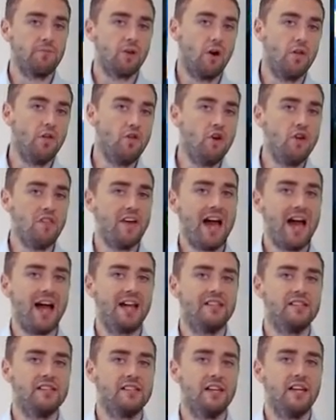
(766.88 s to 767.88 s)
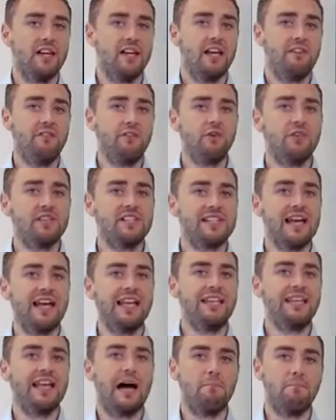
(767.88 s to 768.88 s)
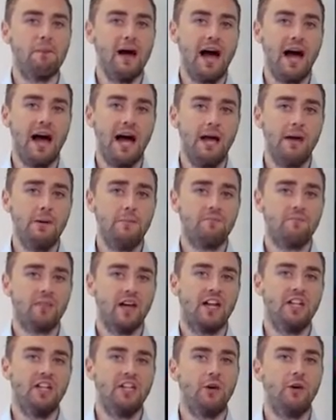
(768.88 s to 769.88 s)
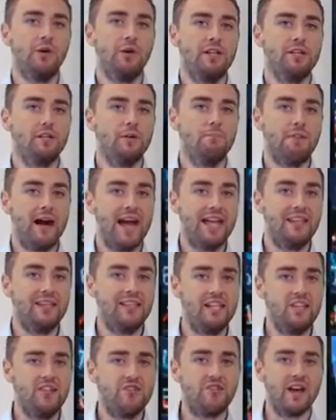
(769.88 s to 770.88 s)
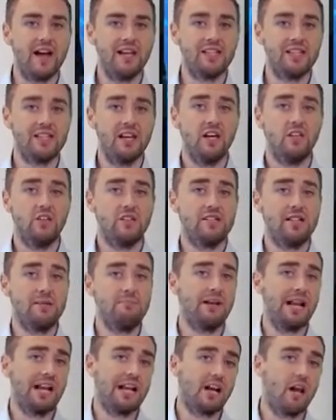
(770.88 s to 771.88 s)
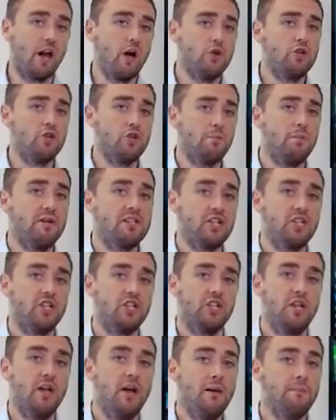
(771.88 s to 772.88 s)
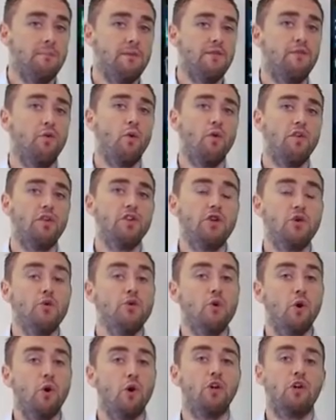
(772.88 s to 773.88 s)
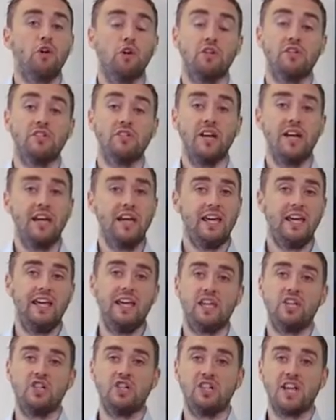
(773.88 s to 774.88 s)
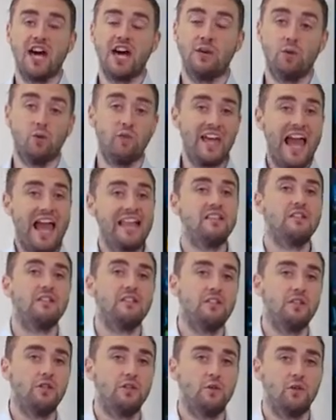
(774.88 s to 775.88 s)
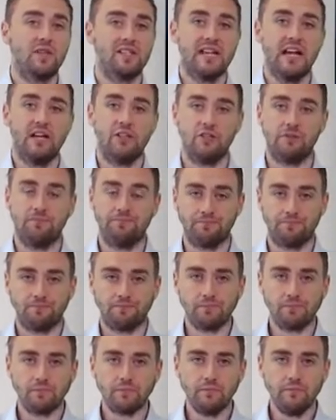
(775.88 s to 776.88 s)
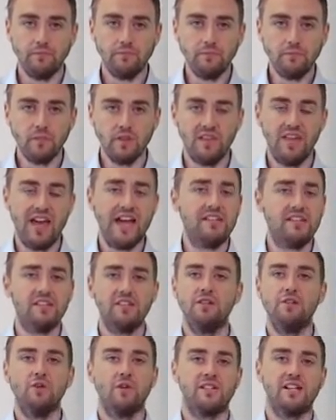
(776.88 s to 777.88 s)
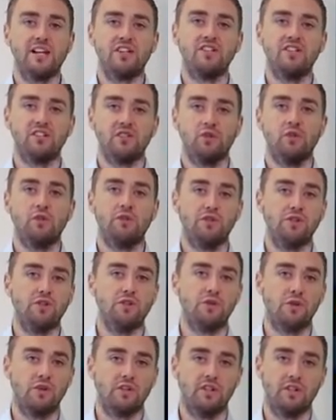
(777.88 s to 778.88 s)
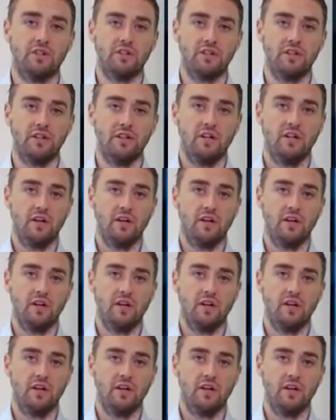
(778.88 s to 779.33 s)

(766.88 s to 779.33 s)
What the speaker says: On the other hand, if you're selling that pair and you don't want to end up paying the interest, you simply close your position before the New York cut each day, or the end of the New York session. The end of the New York session is called the New York cut.